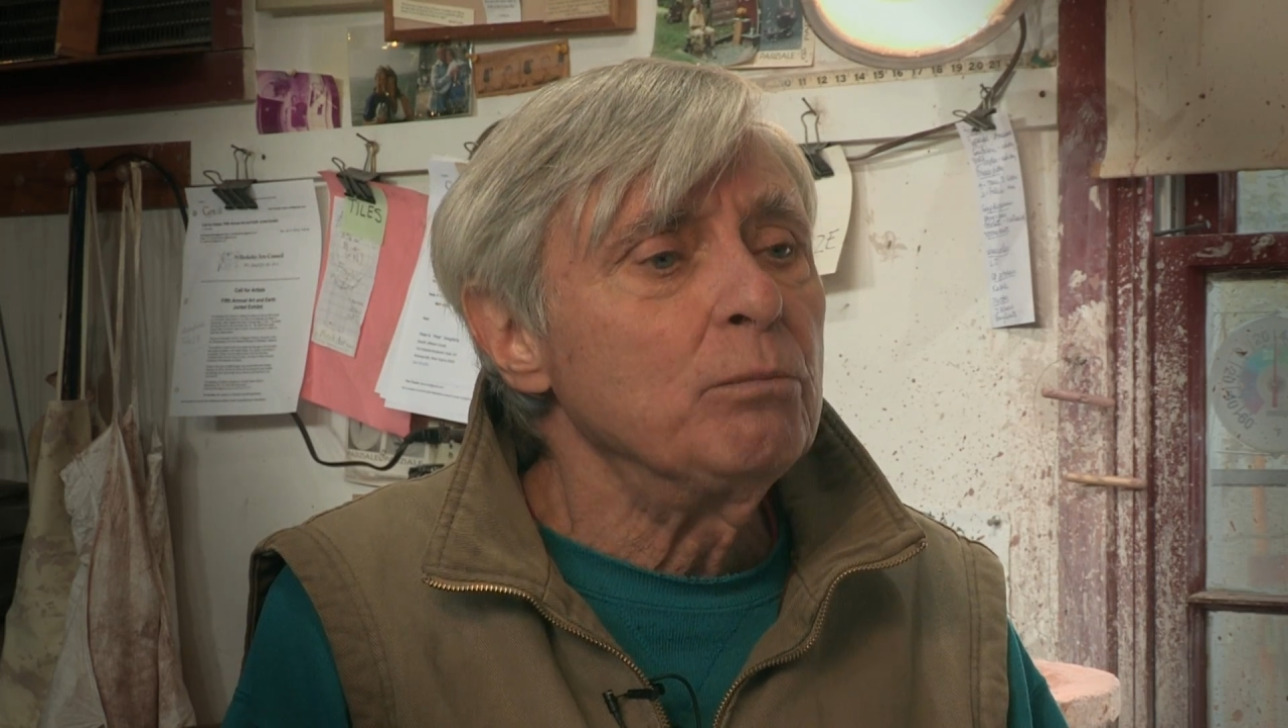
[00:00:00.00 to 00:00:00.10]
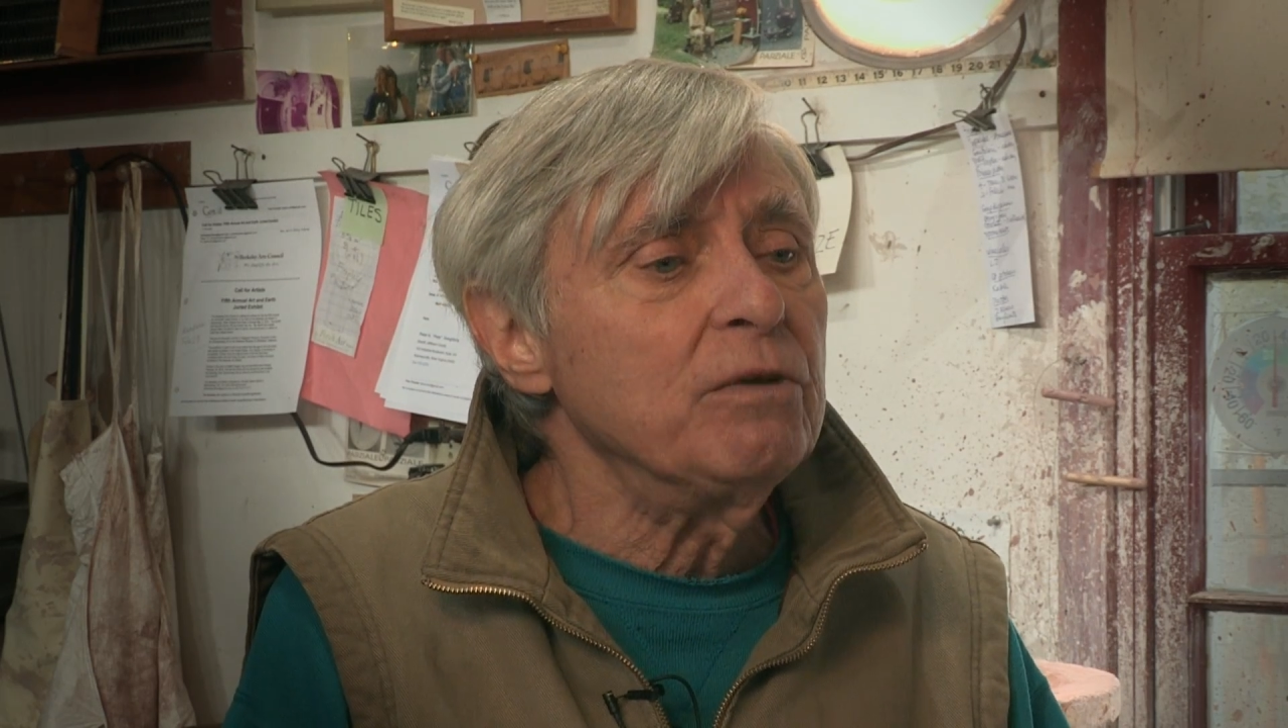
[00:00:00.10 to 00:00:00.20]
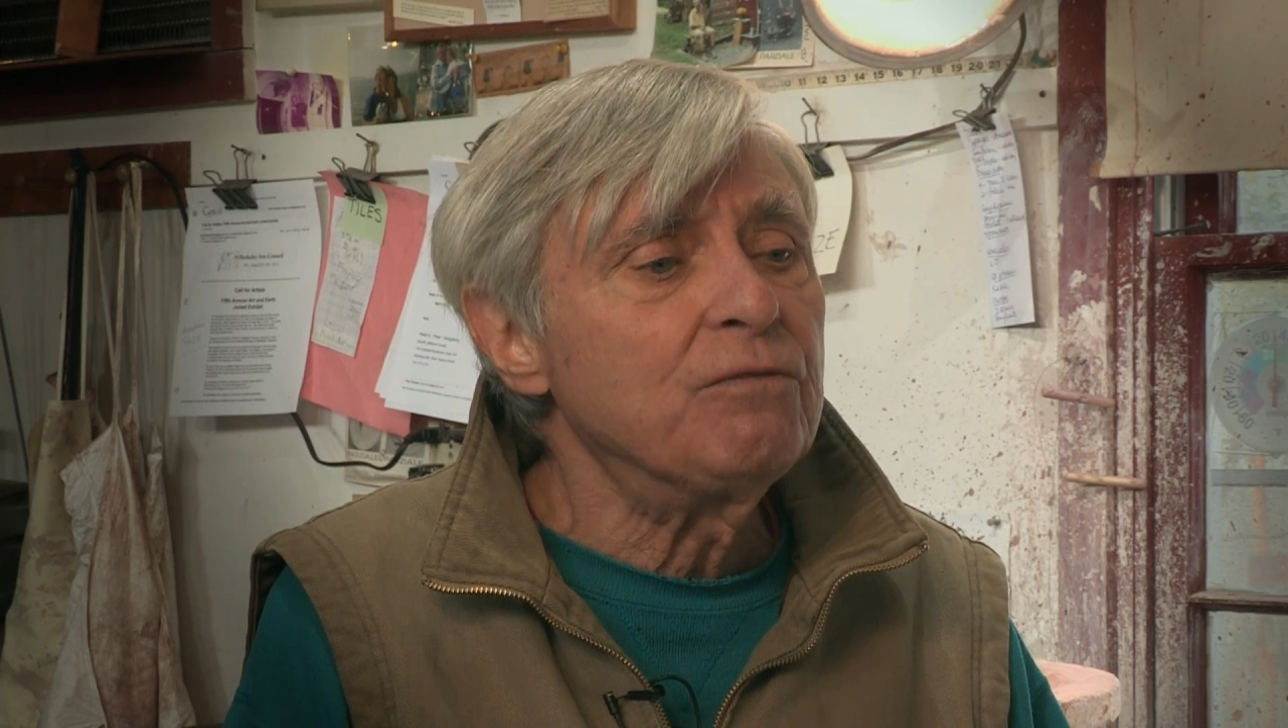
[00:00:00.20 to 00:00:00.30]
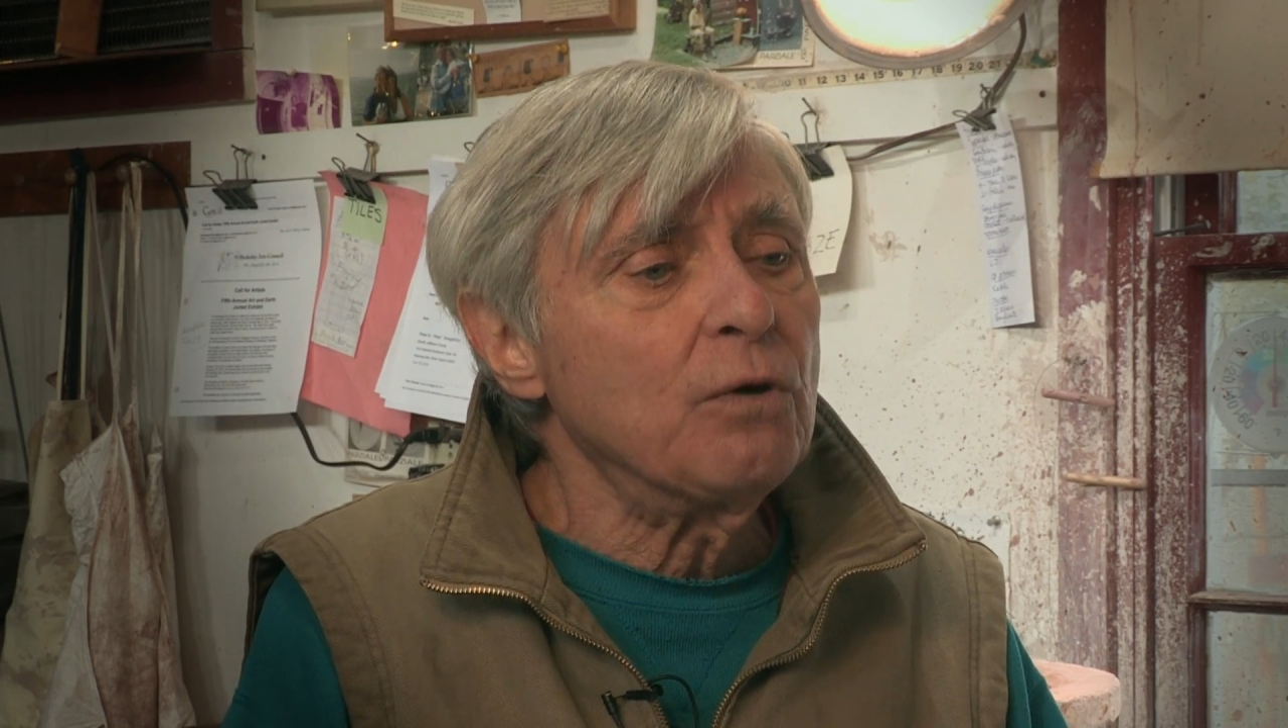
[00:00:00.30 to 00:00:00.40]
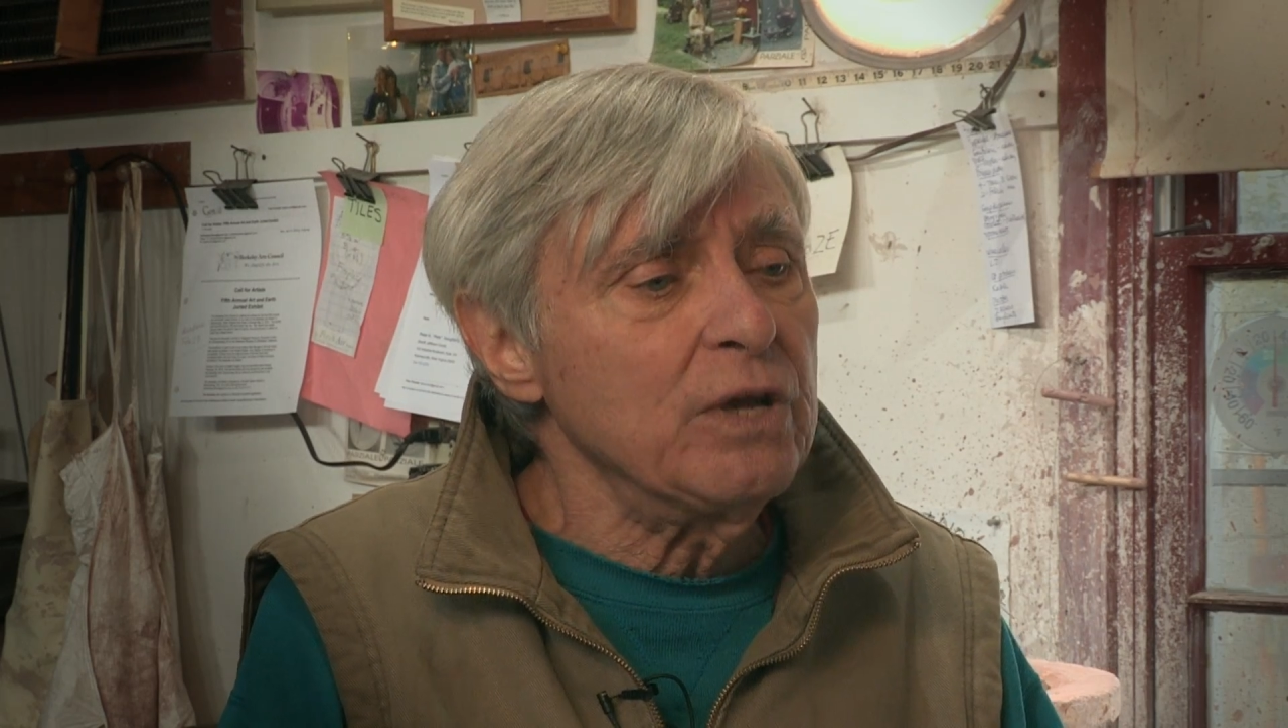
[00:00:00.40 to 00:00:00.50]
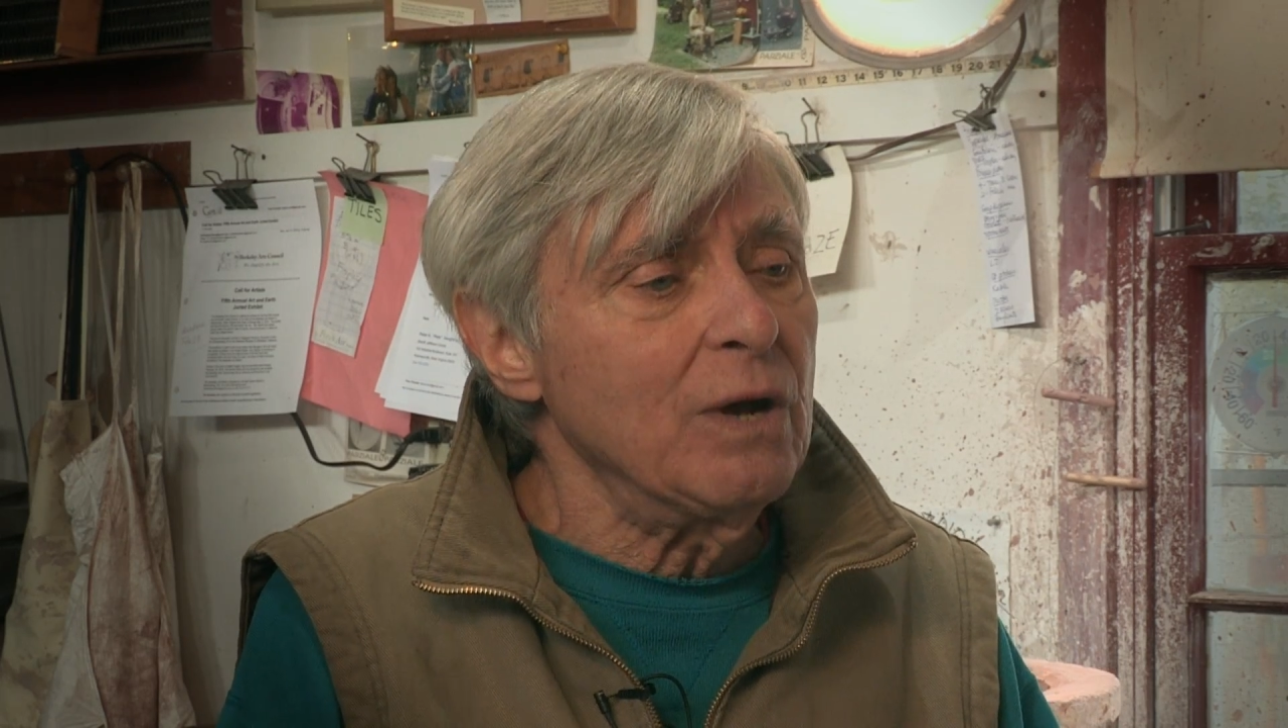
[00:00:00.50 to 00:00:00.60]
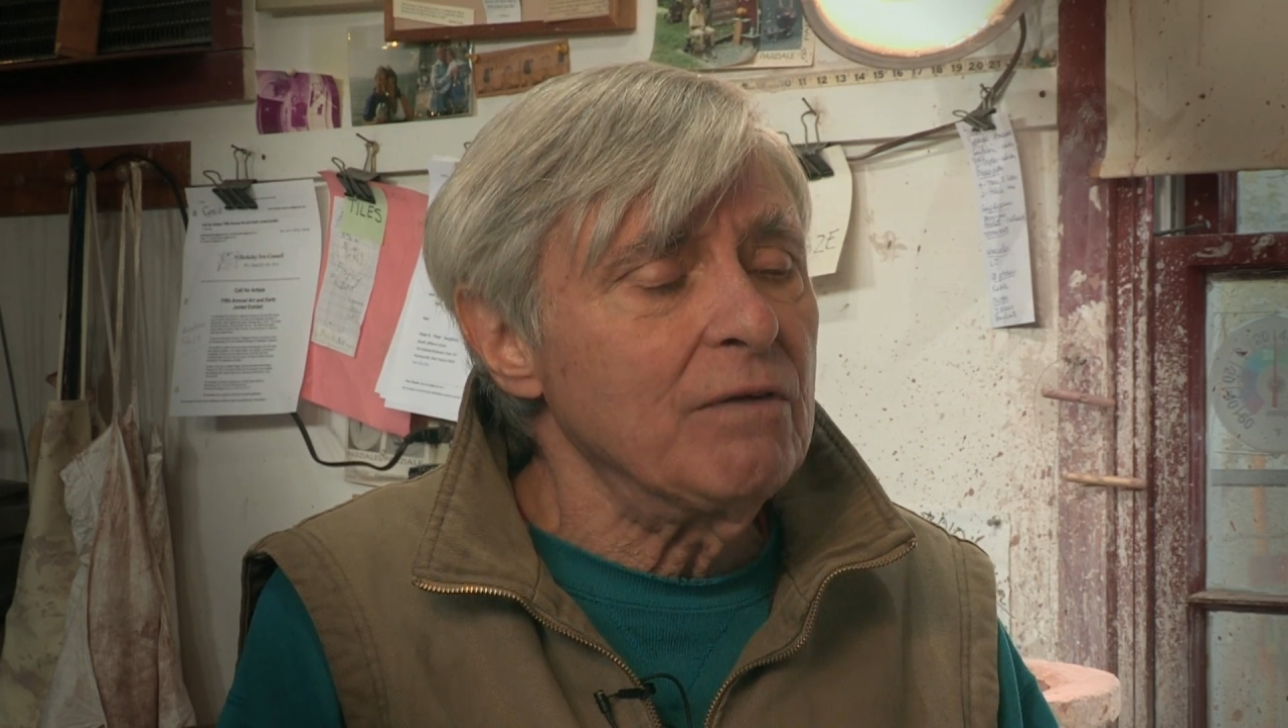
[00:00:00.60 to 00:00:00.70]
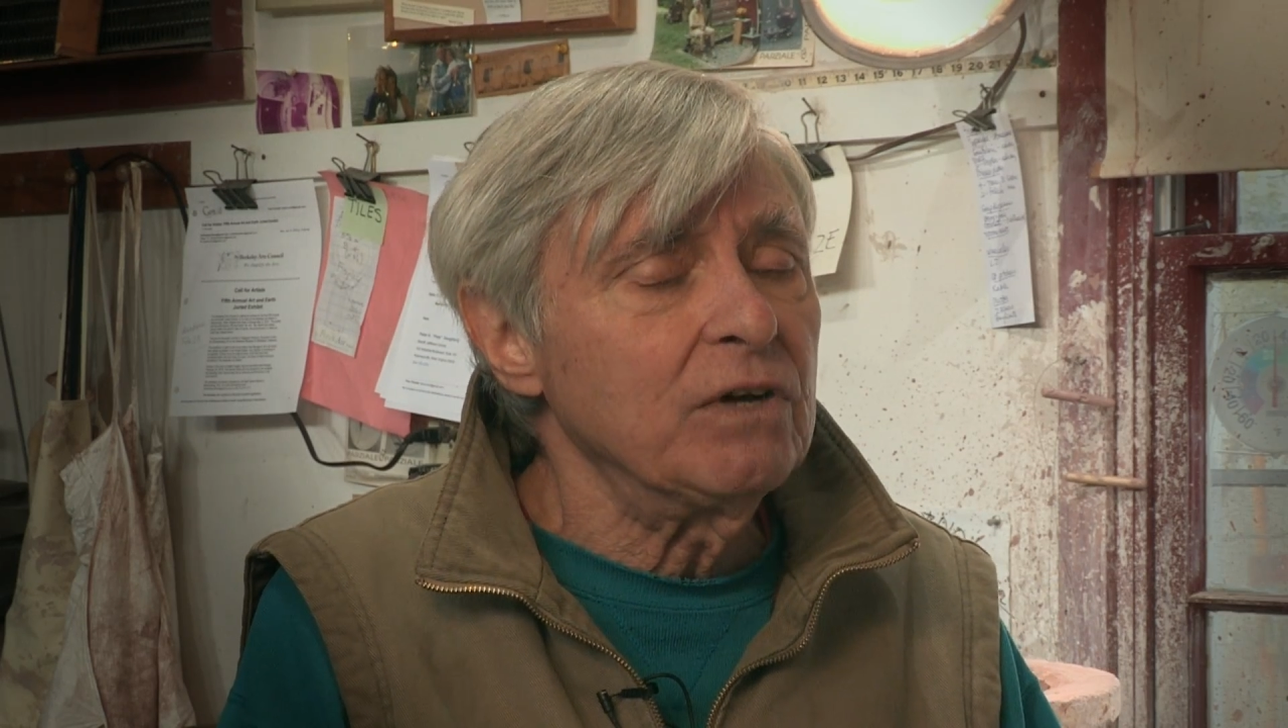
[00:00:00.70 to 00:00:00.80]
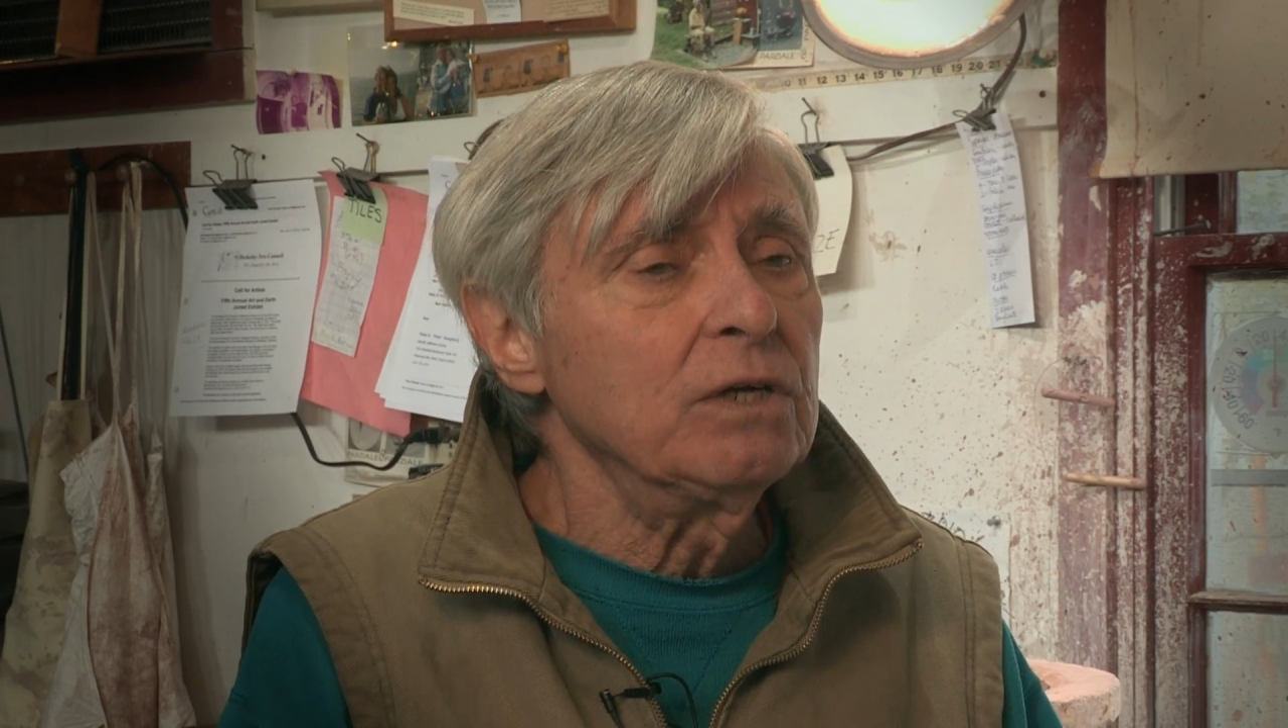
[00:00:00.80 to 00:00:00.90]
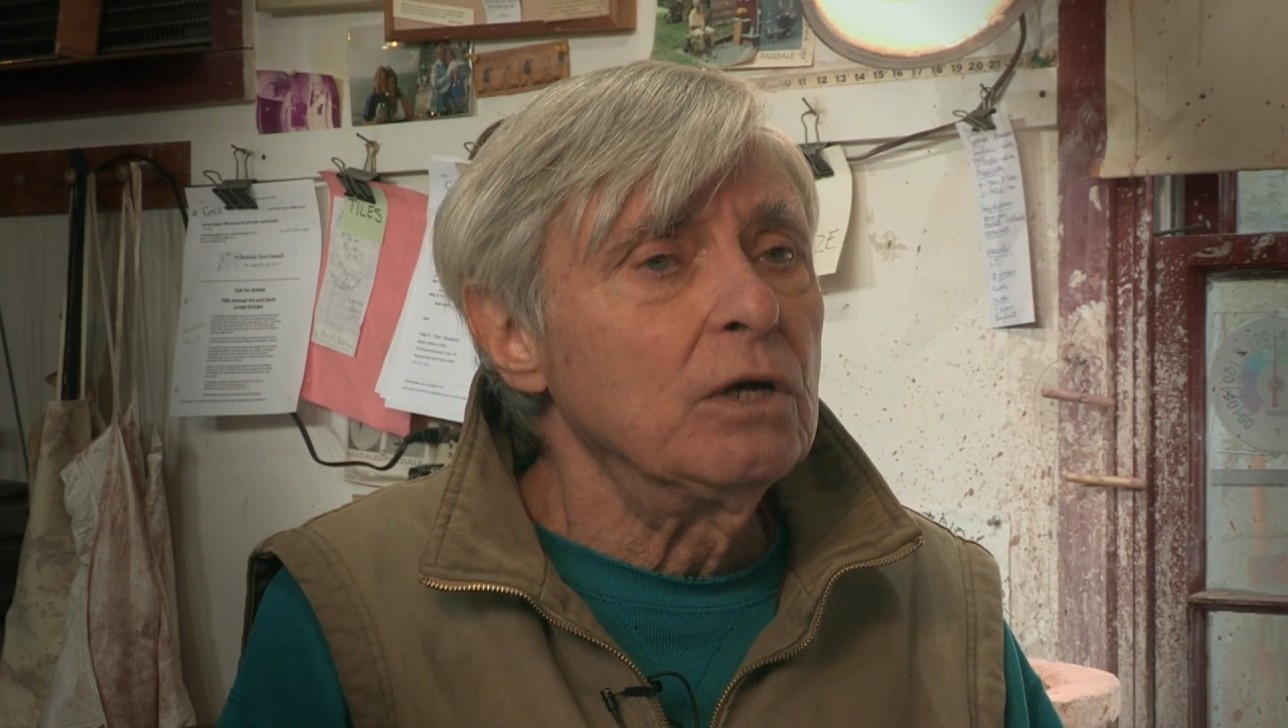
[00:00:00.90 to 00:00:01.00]
before you
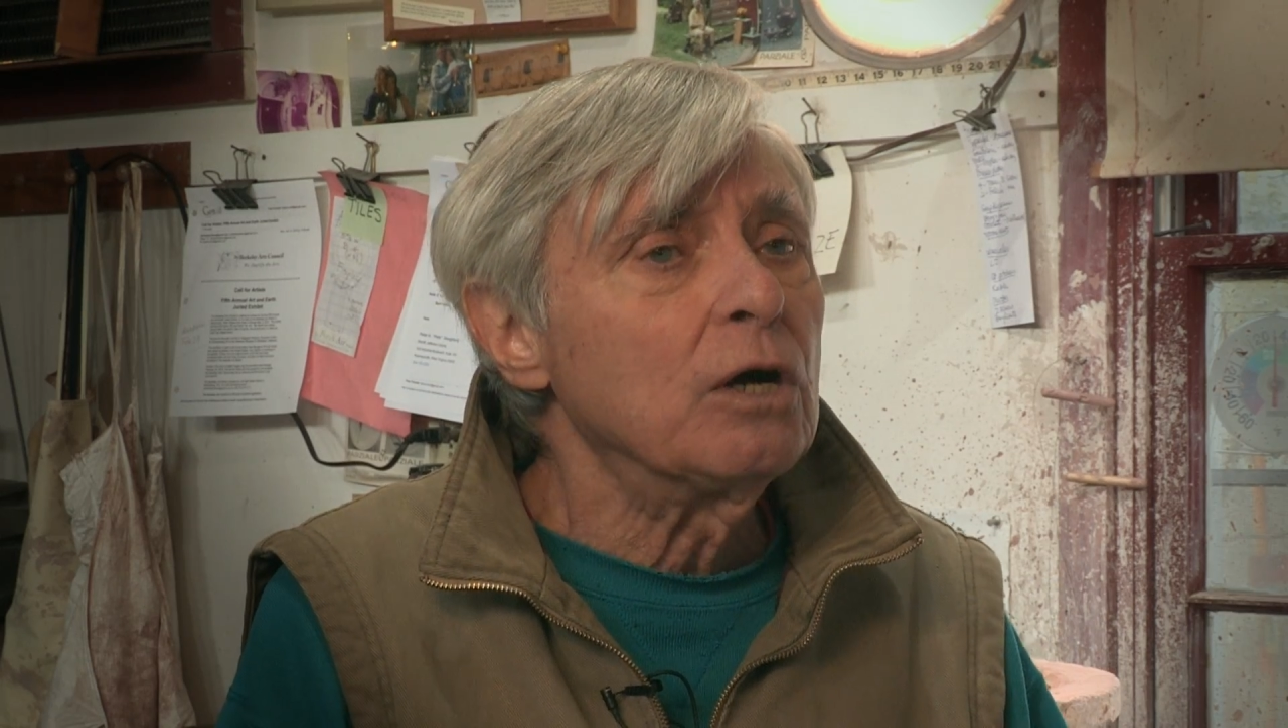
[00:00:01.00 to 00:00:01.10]
have a